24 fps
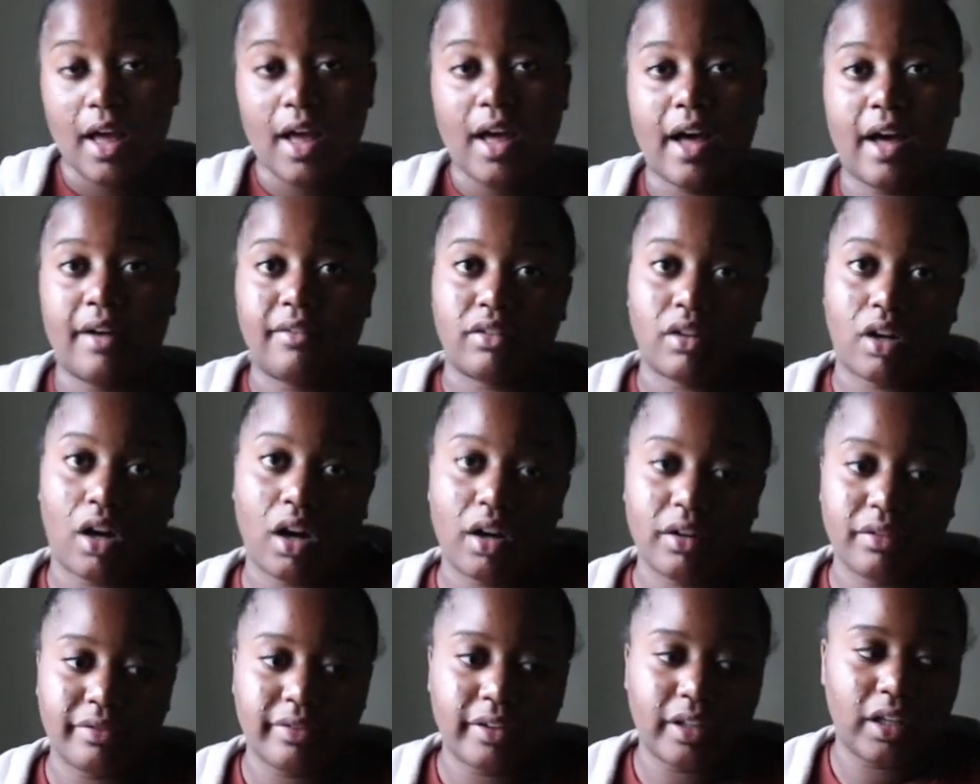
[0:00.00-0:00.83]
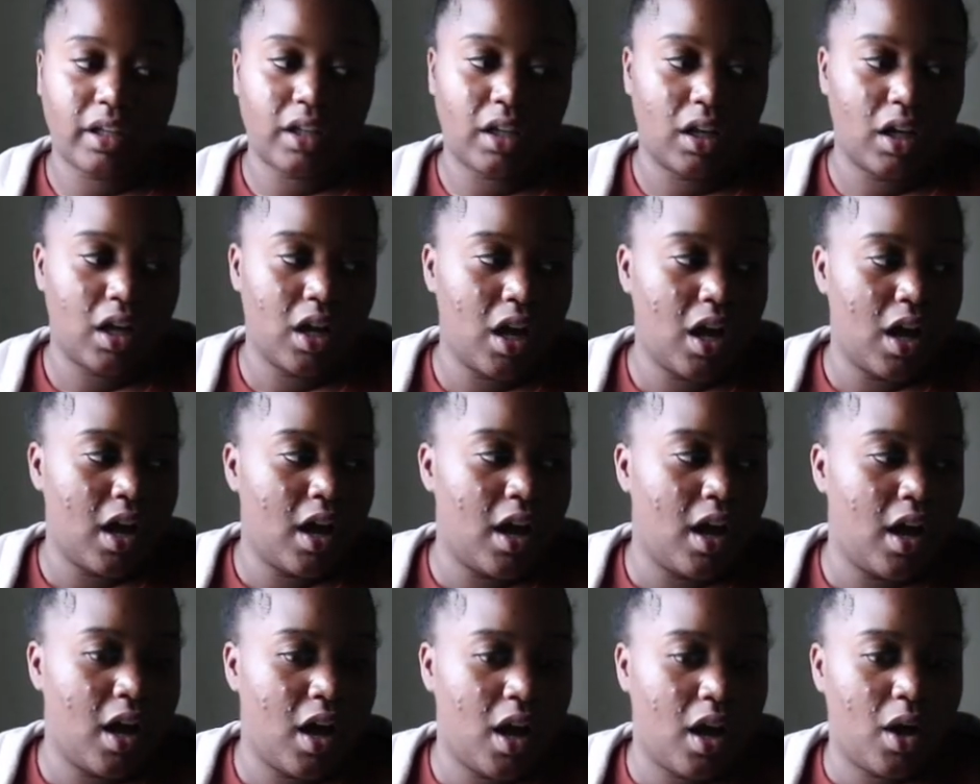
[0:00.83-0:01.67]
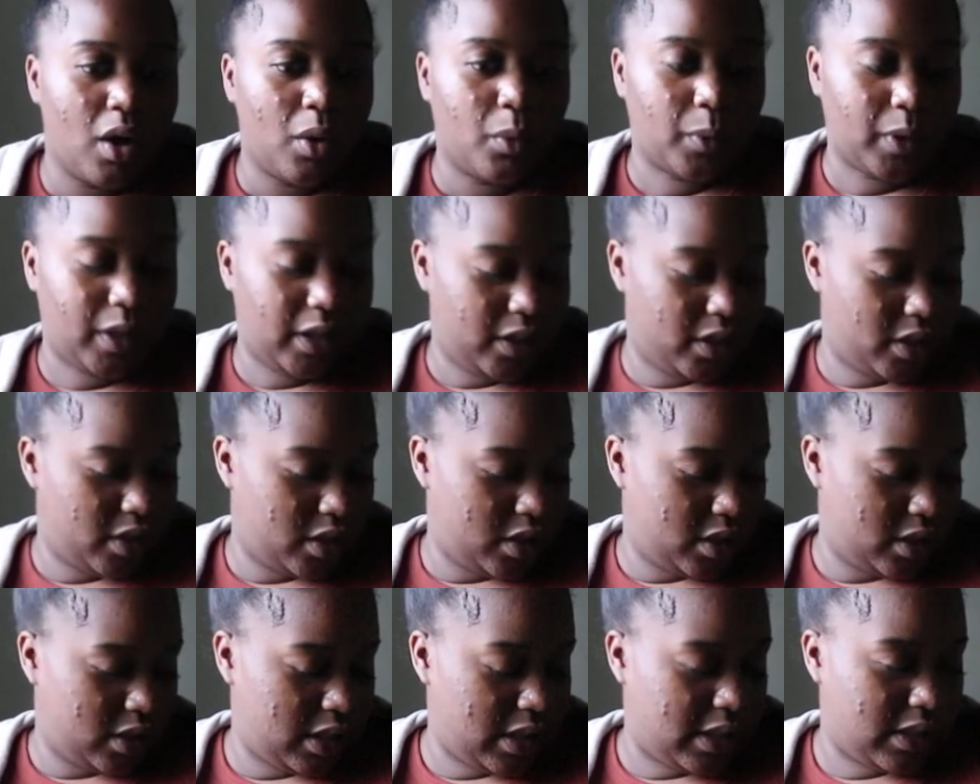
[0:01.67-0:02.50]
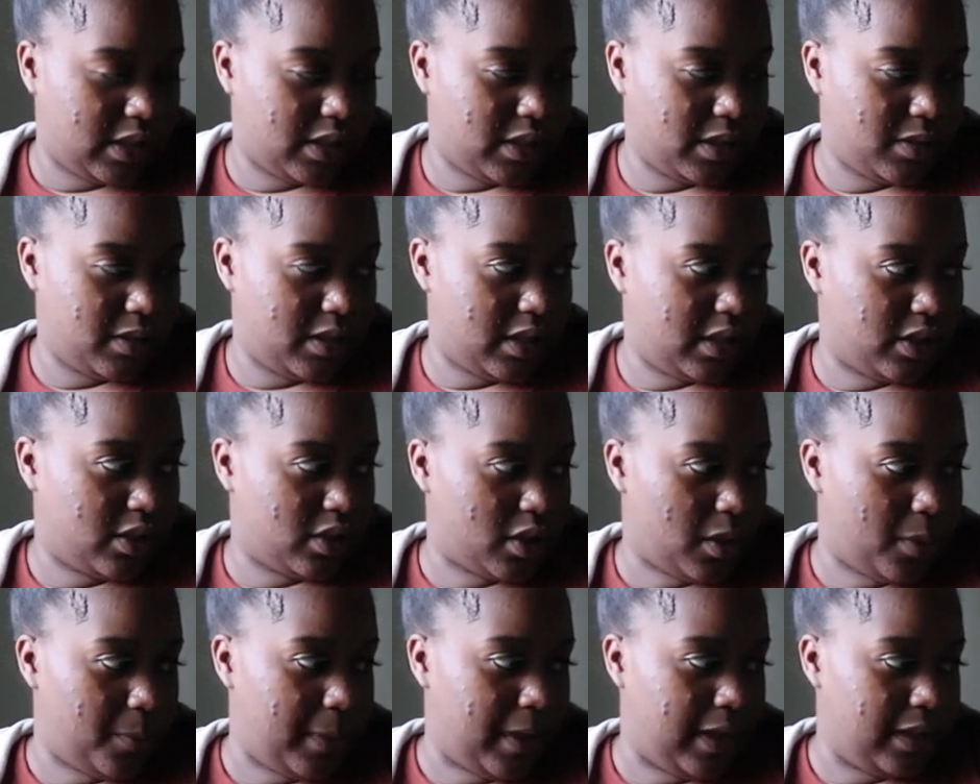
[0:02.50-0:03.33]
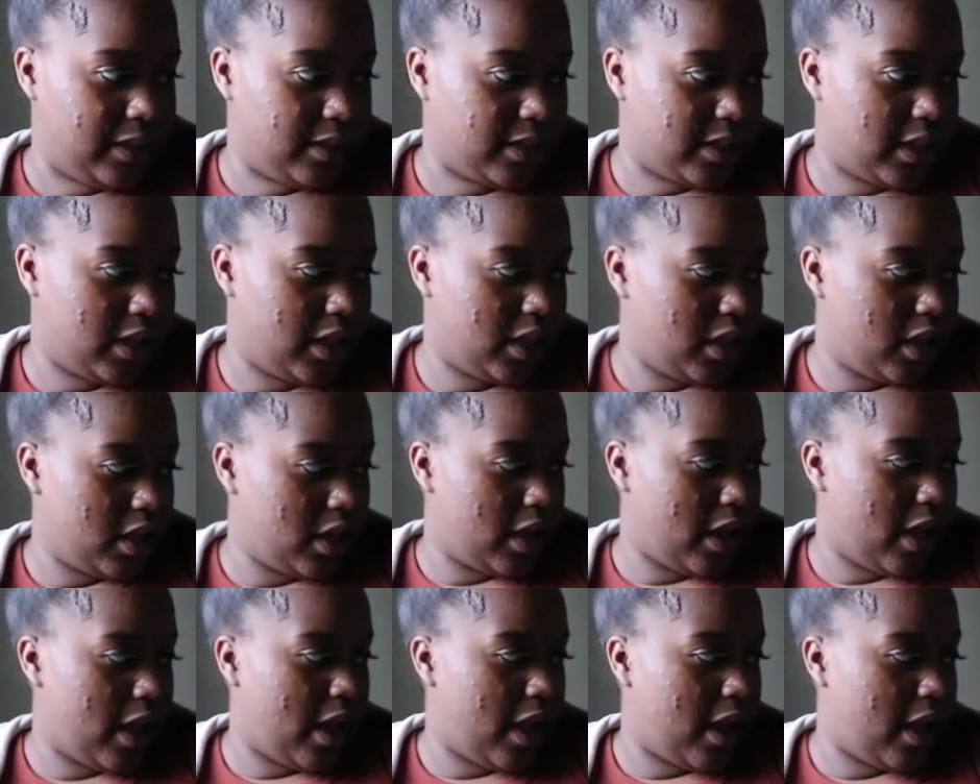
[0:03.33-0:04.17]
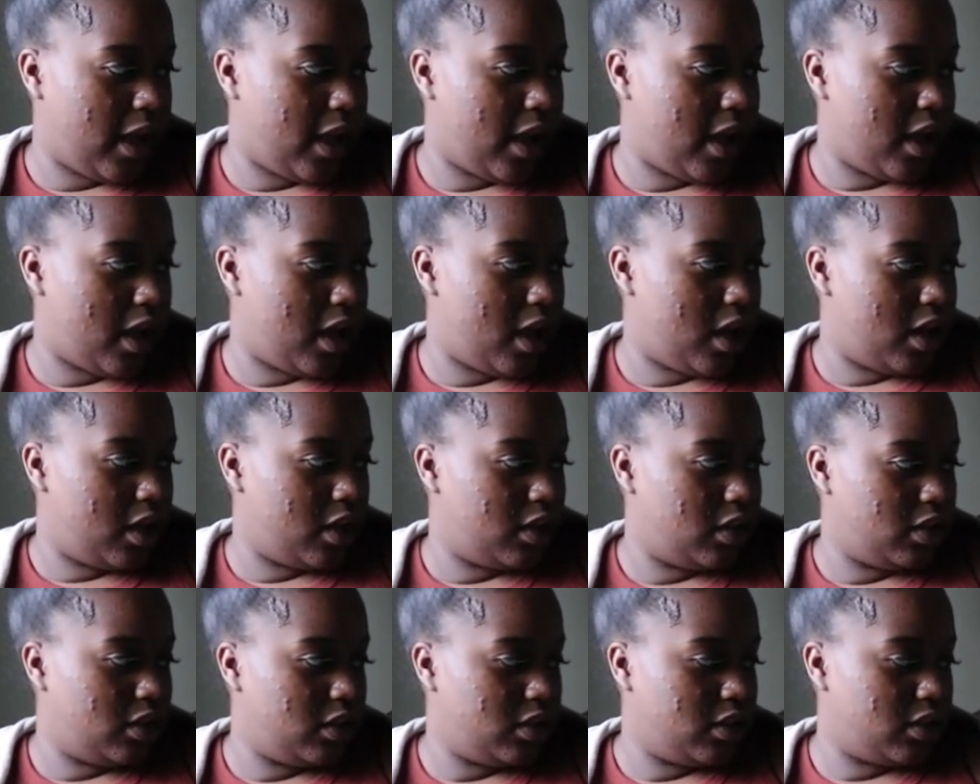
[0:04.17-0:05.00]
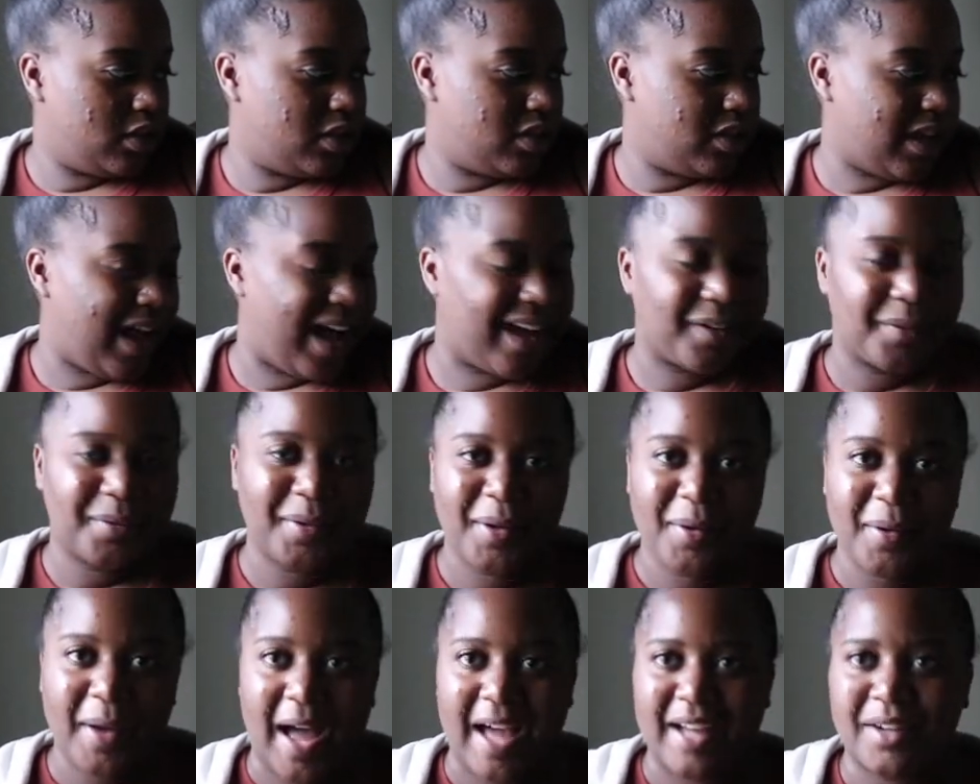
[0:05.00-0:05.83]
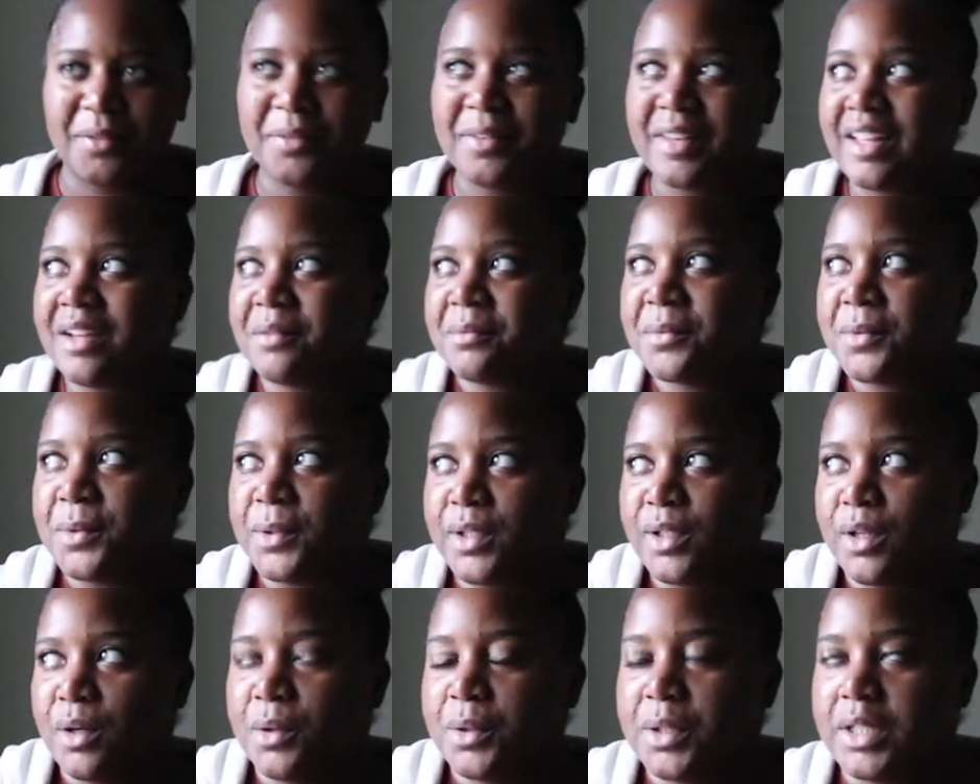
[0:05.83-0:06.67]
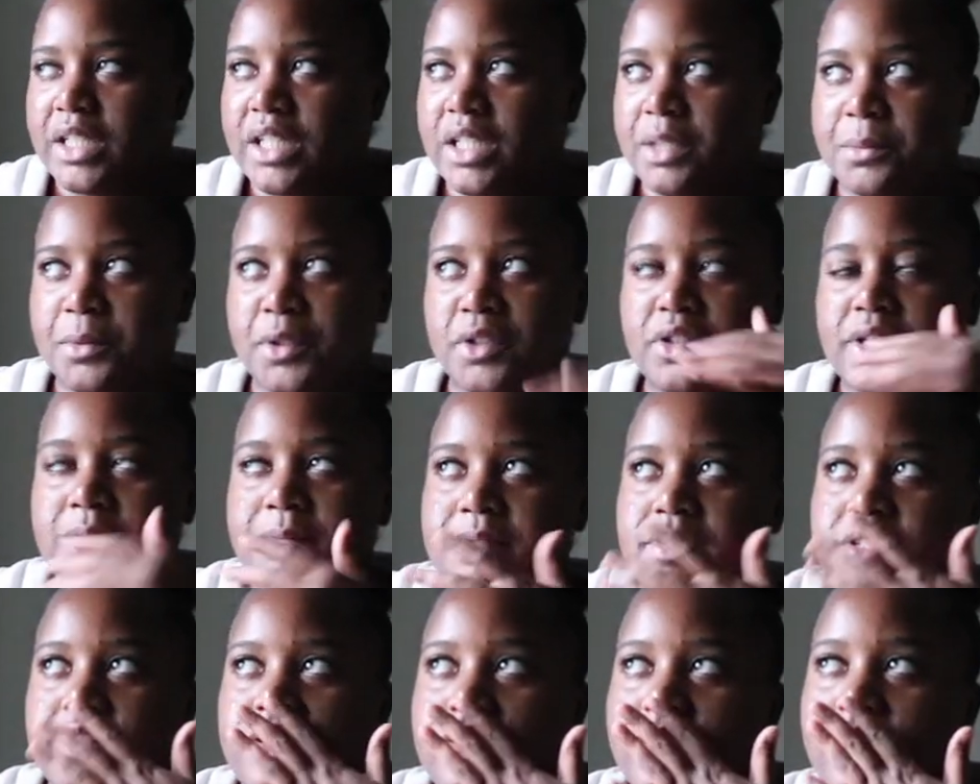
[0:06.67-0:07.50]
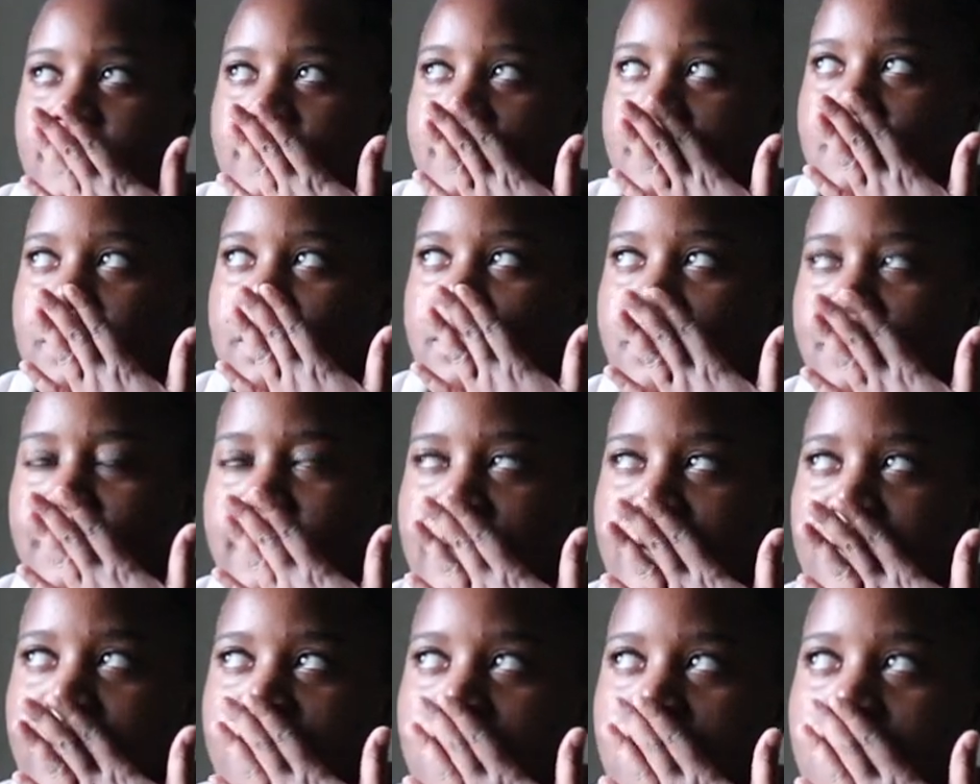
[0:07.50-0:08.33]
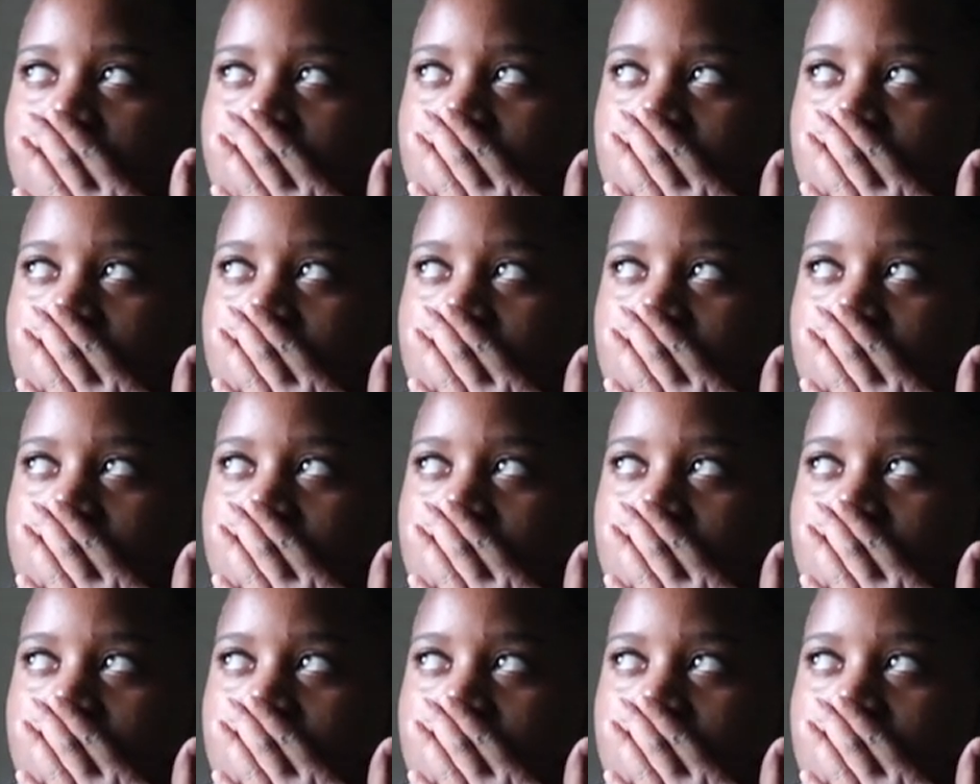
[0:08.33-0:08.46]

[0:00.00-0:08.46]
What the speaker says: I have coffee, which is amazing, and I don't know. I don't think I'm going to go on any more trips this year. I don't think